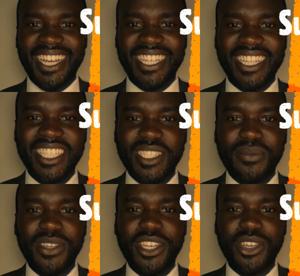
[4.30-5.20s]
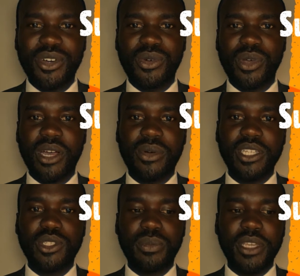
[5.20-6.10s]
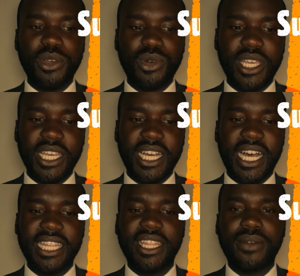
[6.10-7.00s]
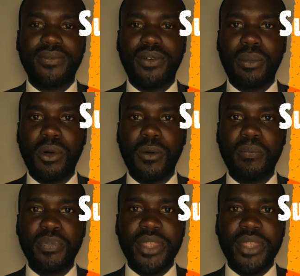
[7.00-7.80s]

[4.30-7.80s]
In this video, we are going to be looking at the formal